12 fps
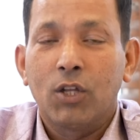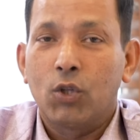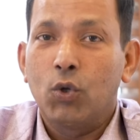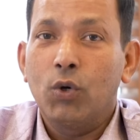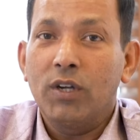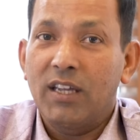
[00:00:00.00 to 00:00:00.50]

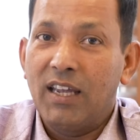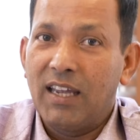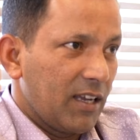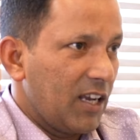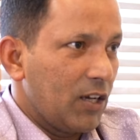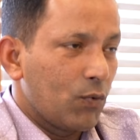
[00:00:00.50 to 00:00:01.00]
Though
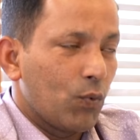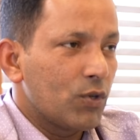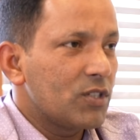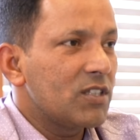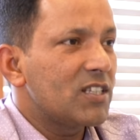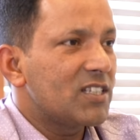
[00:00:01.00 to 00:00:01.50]
it
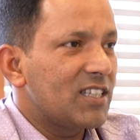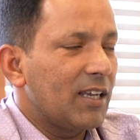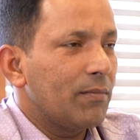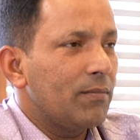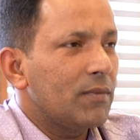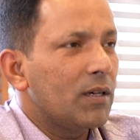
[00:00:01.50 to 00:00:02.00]
wasn't the
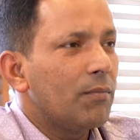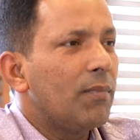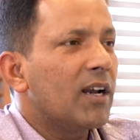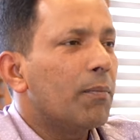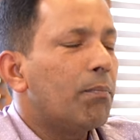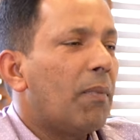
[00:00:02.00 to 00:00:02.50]
same,
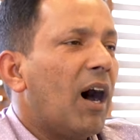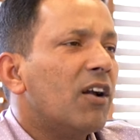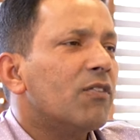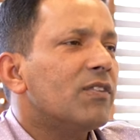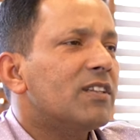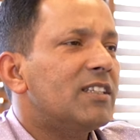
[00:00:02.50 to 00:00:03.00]
but a
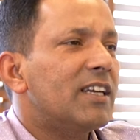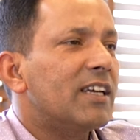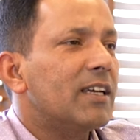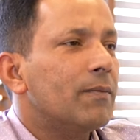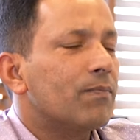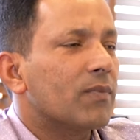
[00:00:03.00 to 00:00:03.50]
part of the day,